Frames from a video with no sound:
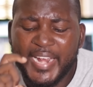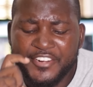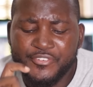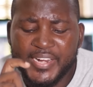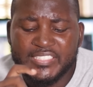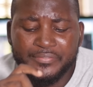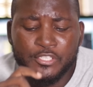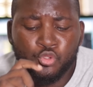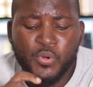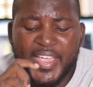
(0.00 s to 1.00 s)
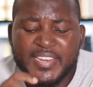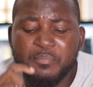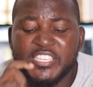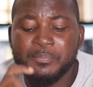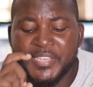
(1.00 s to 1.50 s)
aggressively to any
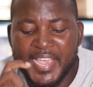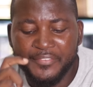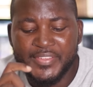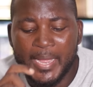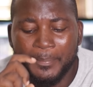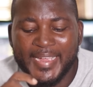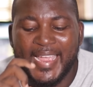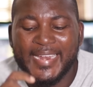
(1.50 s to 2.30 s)
misbehavior by